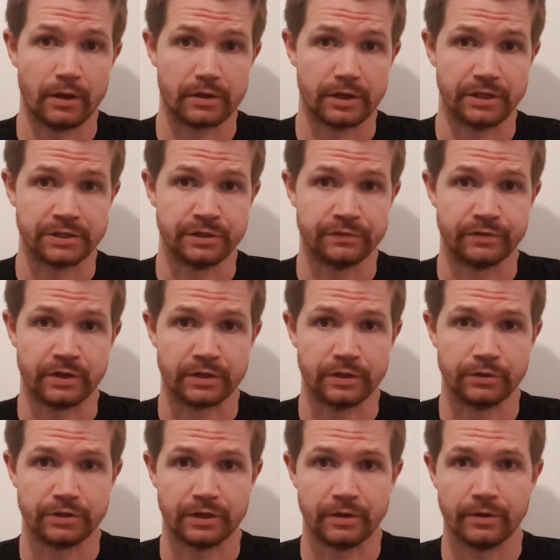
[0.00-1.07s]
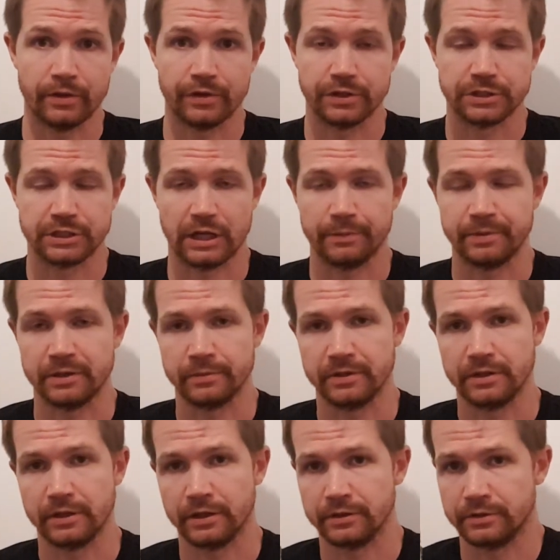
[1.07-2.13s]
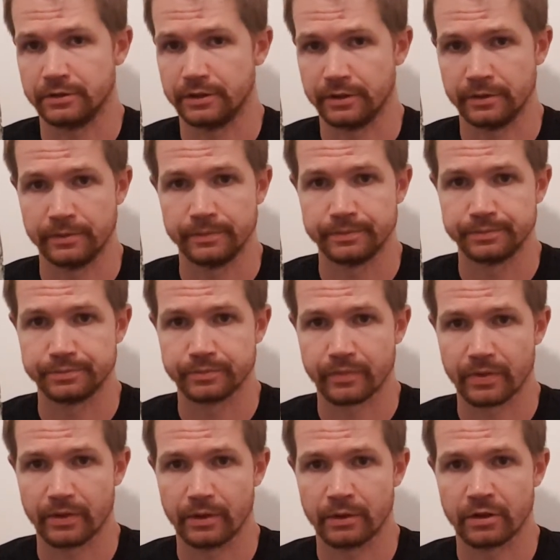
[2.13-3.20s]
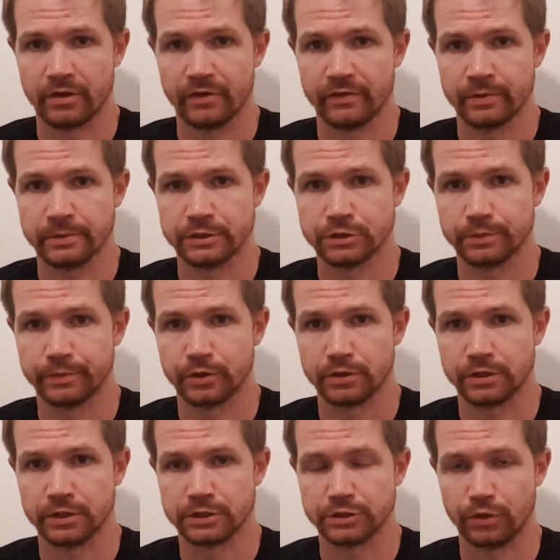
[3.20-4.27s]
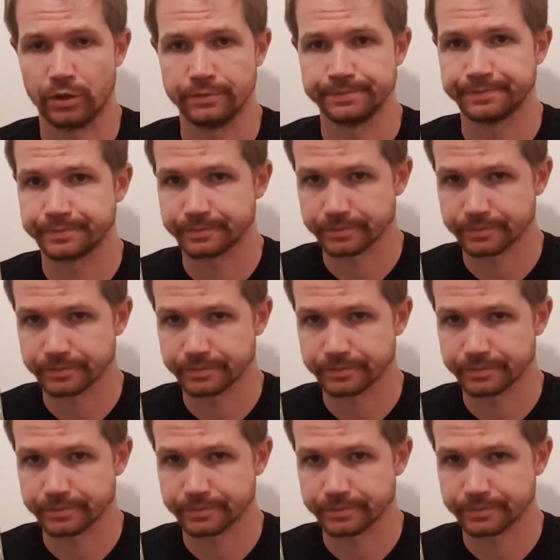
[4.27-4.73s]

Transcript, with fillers: guys in Franconia that's helping me and uh, giving me support and so on.